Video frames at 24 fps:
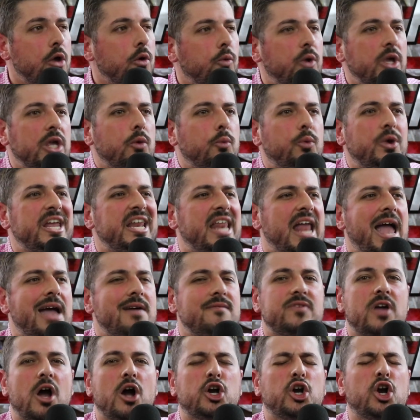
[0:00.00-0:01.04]
we'd
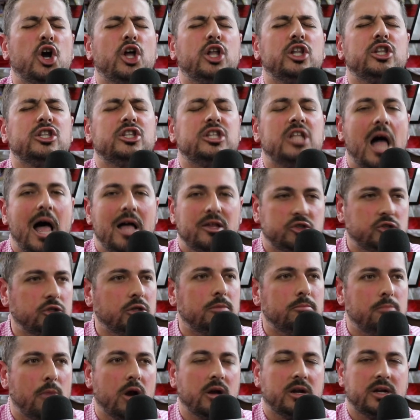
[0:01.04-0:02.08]
have a colossal
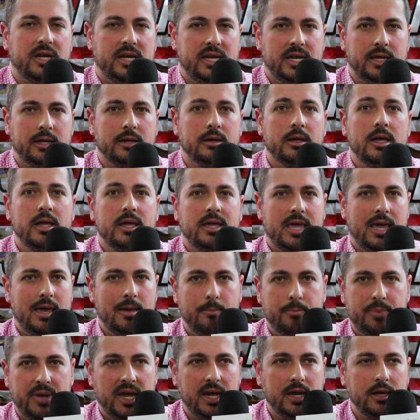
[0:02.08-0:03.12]
marketing
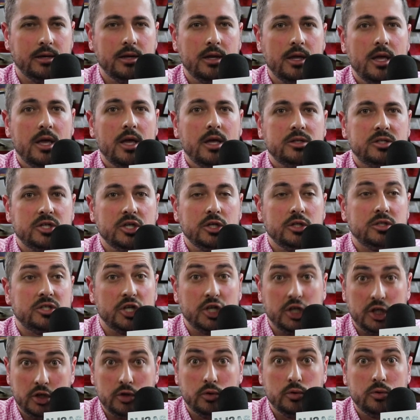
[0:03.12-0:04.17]
campaign to
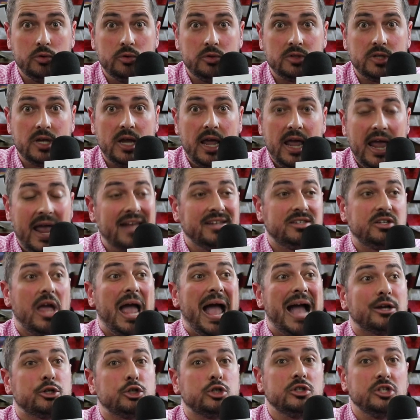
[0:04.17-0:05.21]
use and to
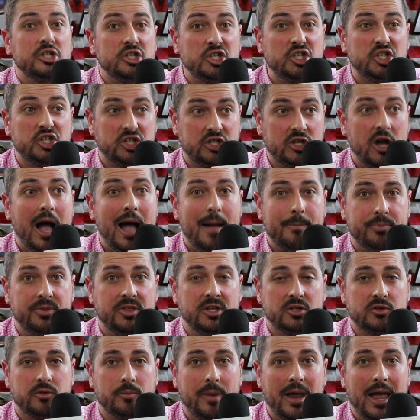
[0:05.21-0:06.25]
actually stop
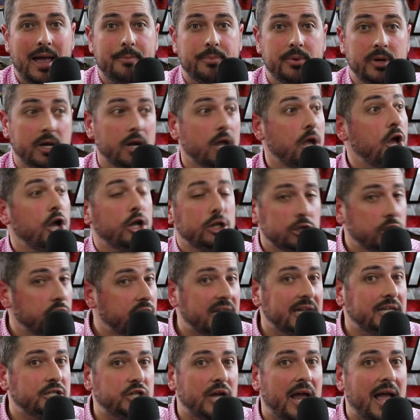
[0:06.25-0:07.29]
this from happening.
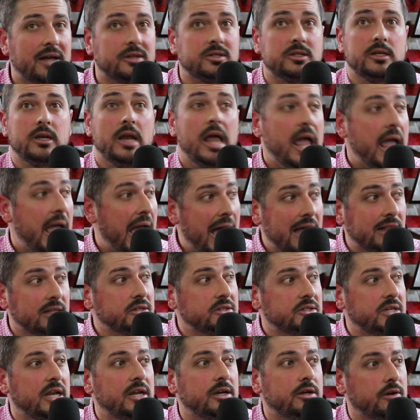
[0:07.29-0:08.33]
Look at Jackson.
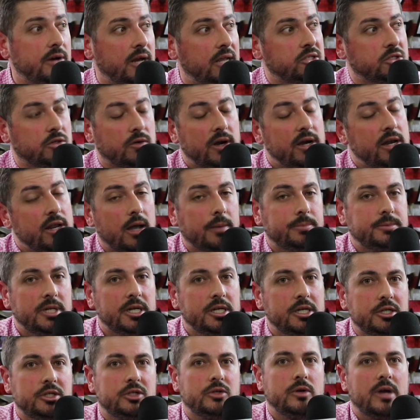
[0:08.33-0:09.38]
Alexander has already
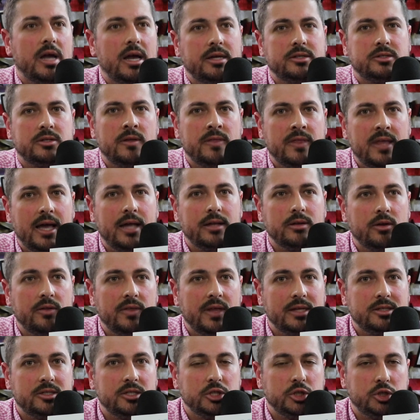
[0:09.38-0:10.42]
updated you guys on
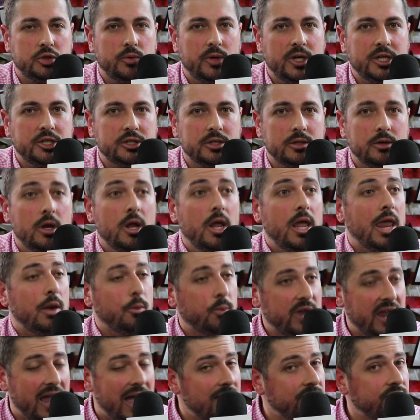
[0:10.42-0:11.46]
that situation, and
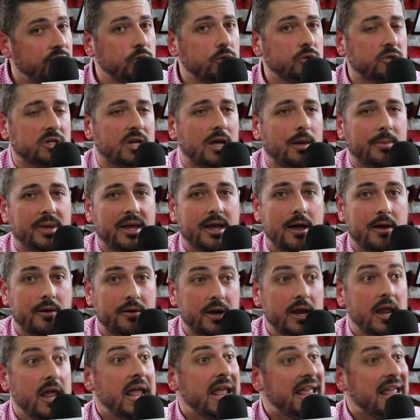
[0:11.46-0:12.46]
we have news coming out on it.